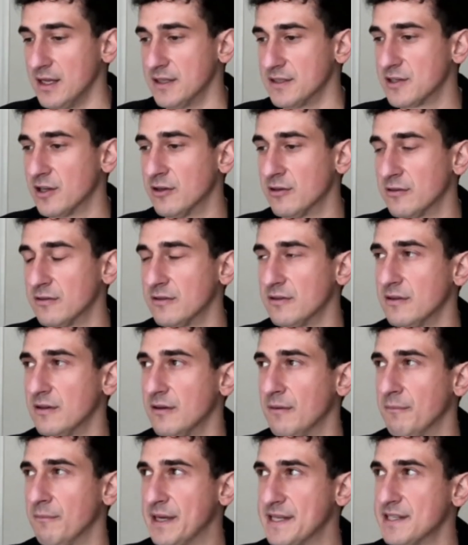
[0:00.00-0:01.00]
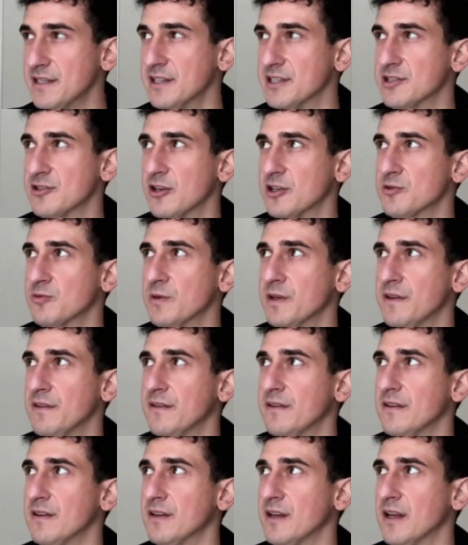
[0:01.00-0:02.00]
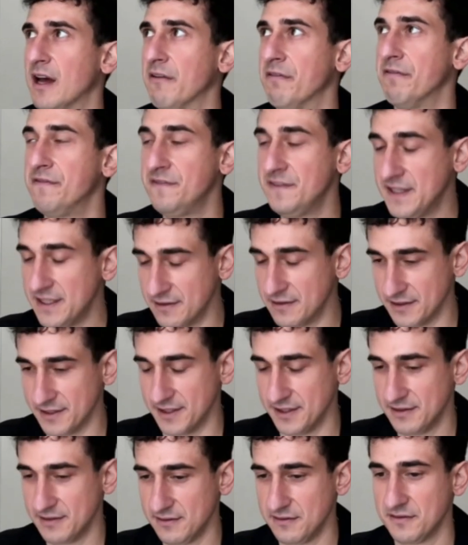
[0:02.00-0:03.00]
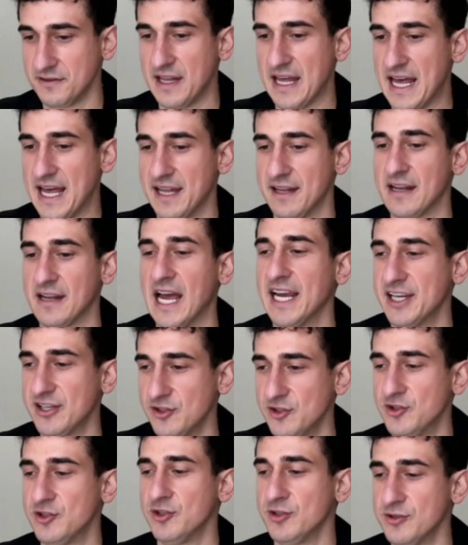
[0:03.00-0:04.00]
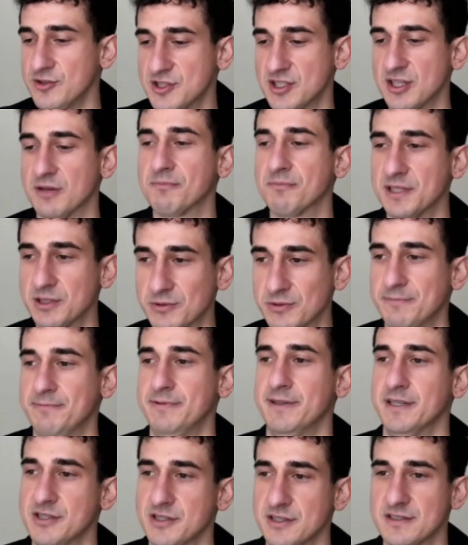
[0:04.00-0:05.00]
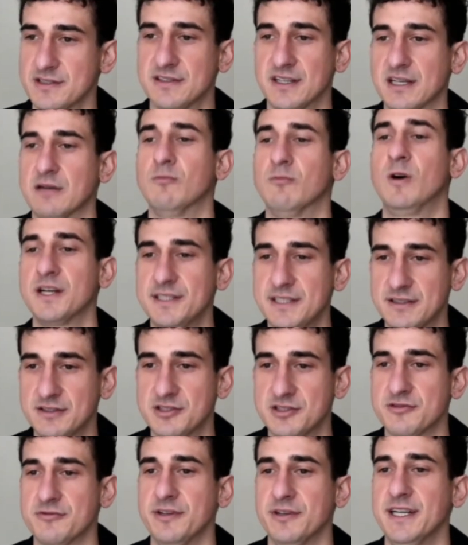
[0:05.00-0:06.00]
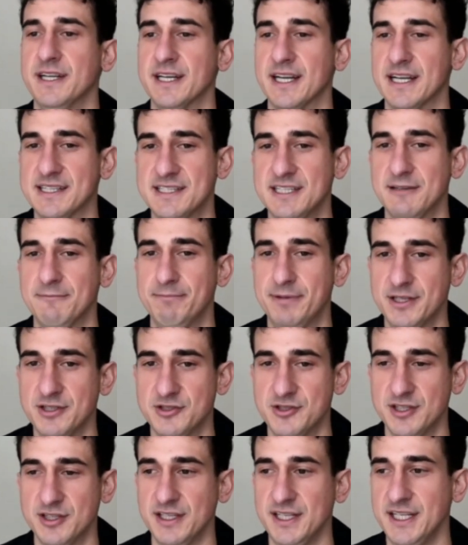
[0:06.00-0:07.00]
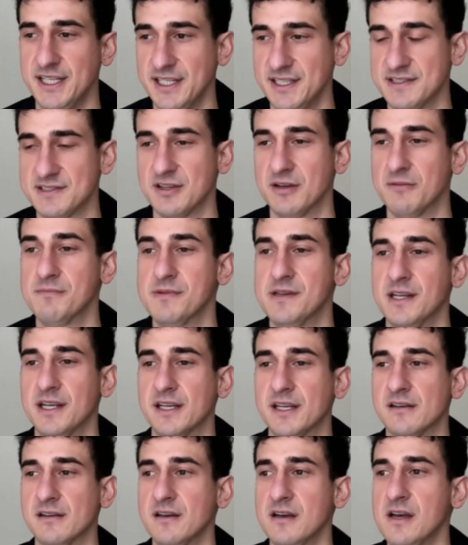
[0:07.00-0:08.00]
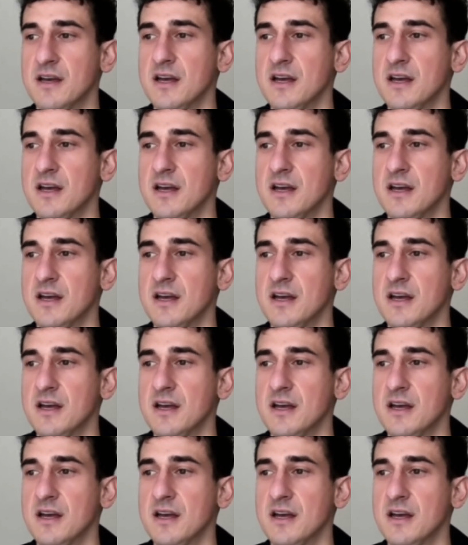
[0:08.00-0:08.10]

so basically it starts with a feeling that I could do something with pigeons. Like I'm walking down the street and I see a pigeon eating something.